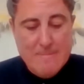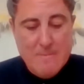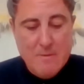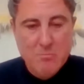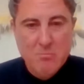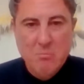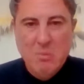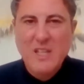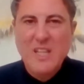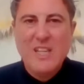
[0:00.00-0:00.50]

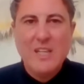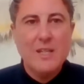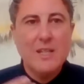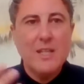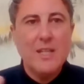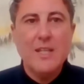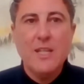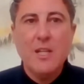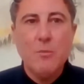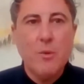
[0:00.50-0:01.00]
being
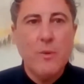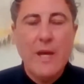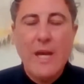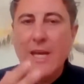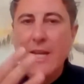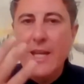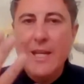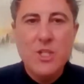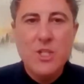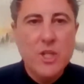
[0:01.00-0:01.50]
clear about
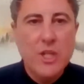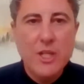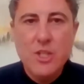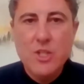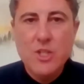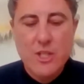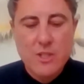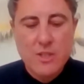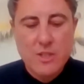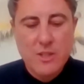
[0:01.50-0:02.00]
any
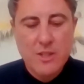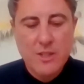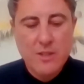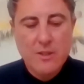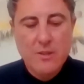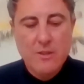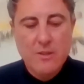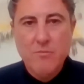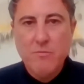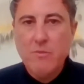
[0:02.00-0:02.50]
changes,
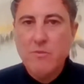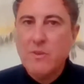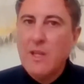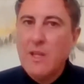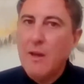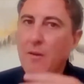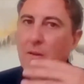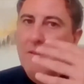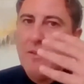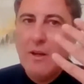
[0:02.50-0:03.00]

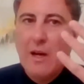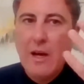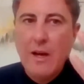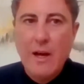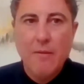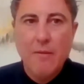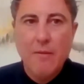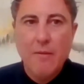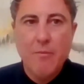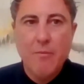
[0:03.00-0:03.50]
to
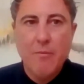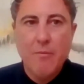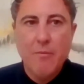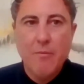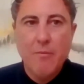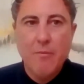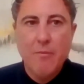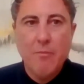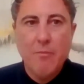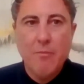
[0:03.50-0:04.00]

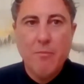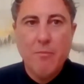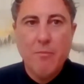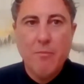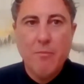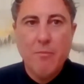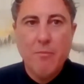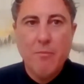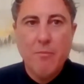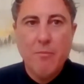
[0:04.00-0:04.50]
allow a
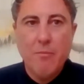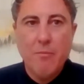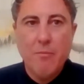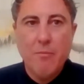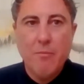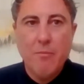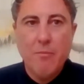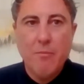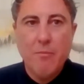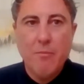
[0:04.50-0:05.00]
platform to
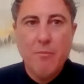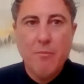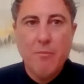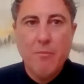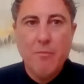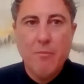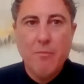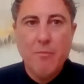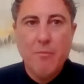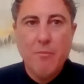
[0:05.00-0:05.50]
ask
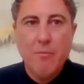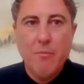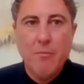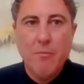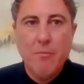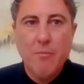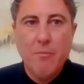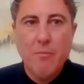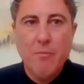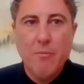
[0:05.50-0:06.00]
questions,
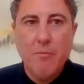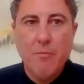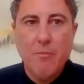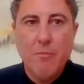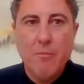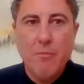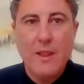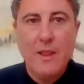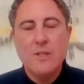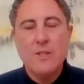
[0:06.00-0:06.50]
to
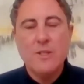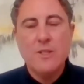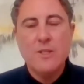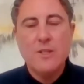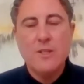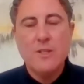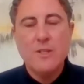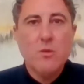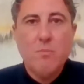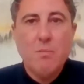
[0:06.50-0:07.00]
allow a
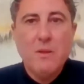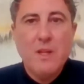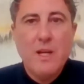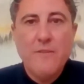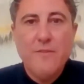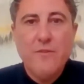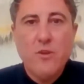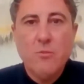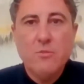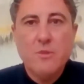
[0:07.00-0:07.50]

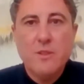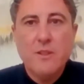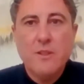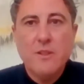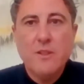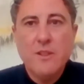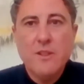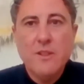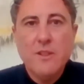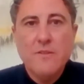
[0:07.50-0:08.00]
platform
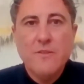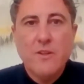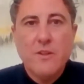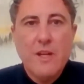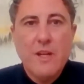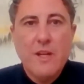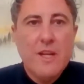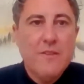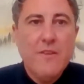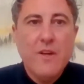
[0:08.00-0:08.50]
for
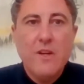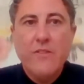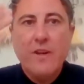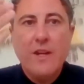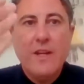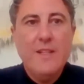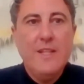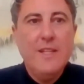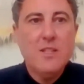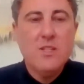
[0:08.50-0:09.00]
innovative
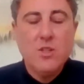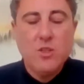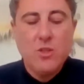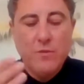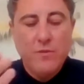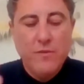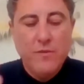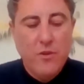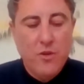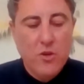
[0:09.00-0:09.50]
ideas to come
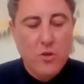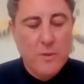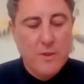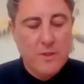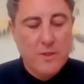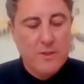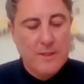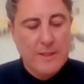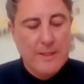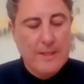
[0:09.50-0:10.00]
forward,
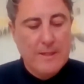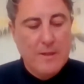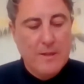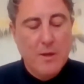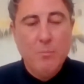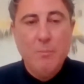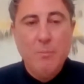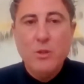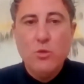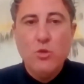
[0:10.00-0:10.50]
and being